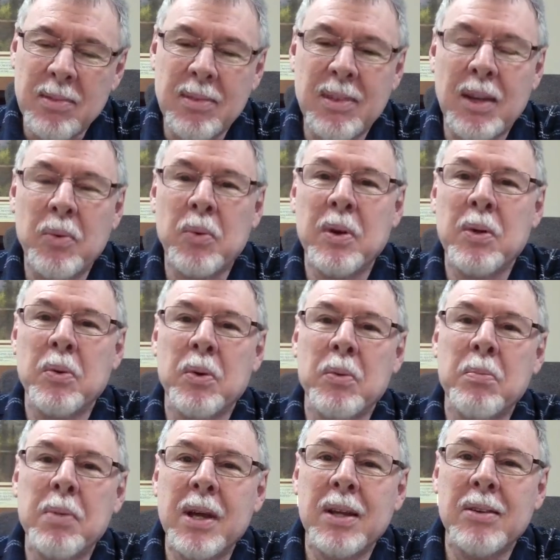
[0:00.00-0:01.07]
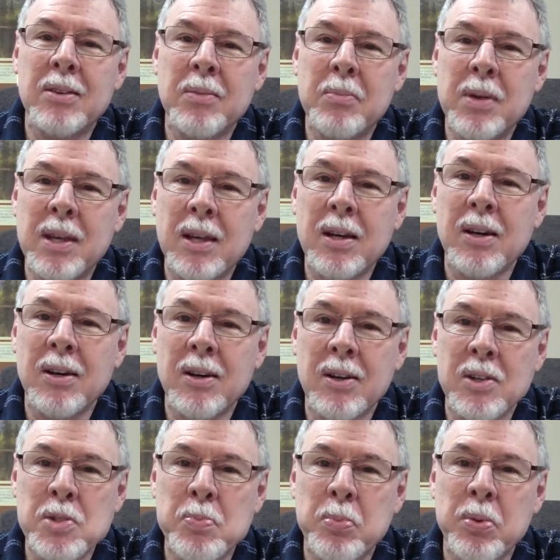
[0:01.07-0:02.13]
that we were meant to be called
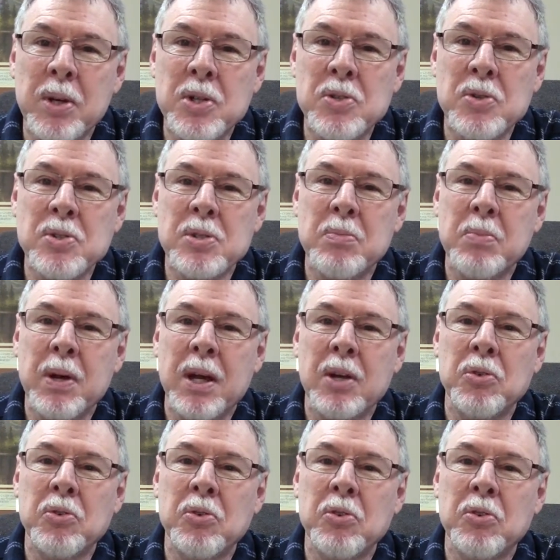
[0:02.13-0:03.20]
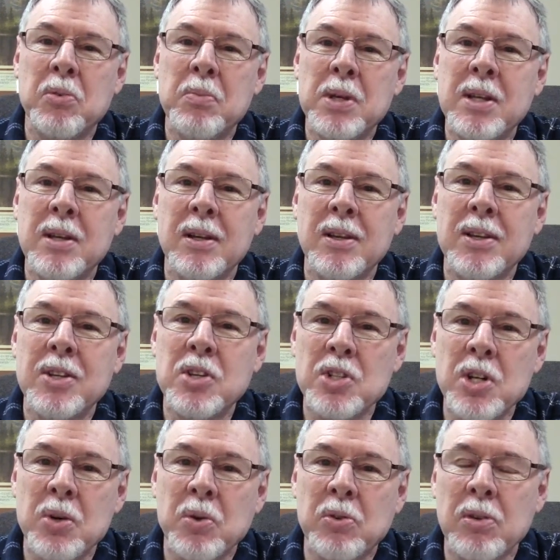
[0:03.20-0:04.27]
as preachers and pastors to be telling
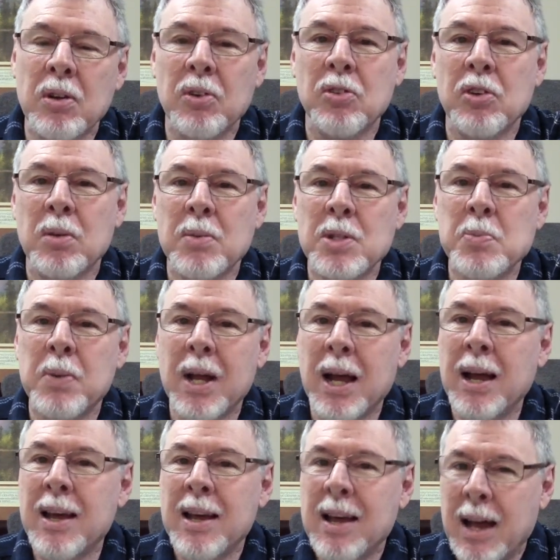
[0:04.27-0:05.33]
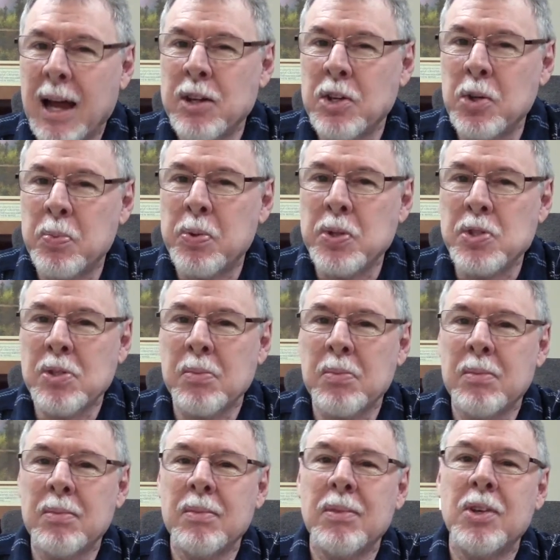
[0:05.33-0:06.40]
jokes in our sermons, but I, I do put
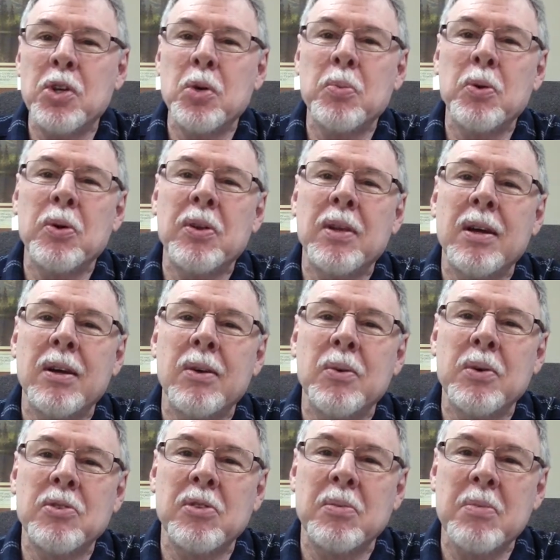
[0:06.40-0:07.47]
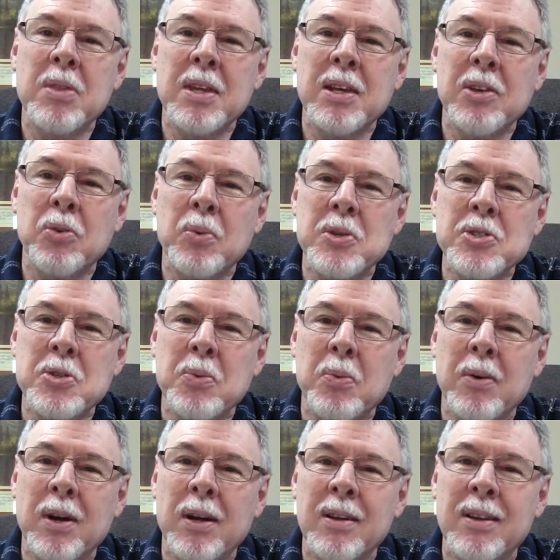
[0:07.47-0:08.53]
some humor in there with some things once in a
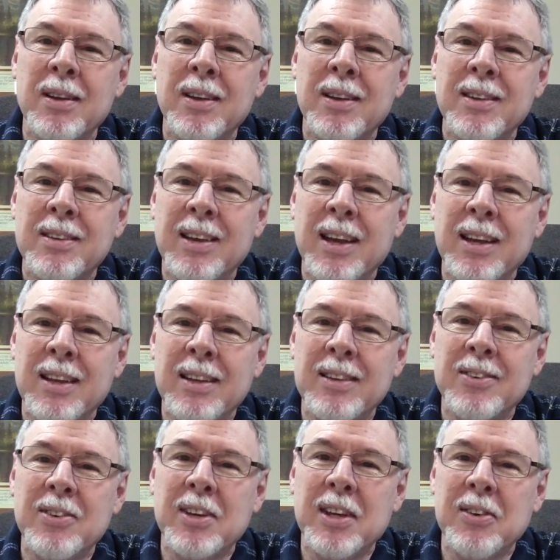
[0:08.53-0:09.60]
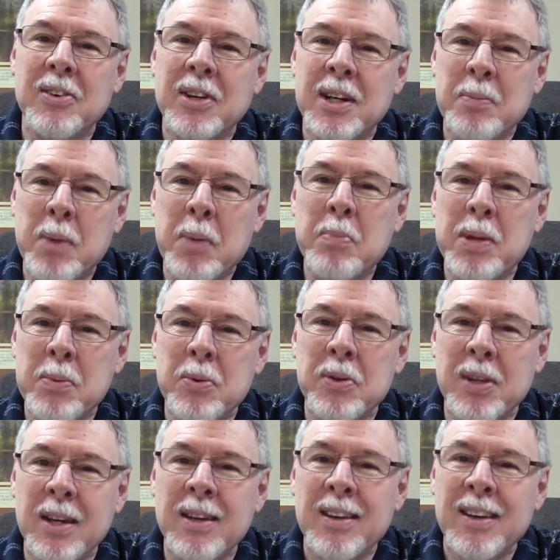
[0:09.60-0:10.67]
while to, to kind of get a little giggle out of my people. They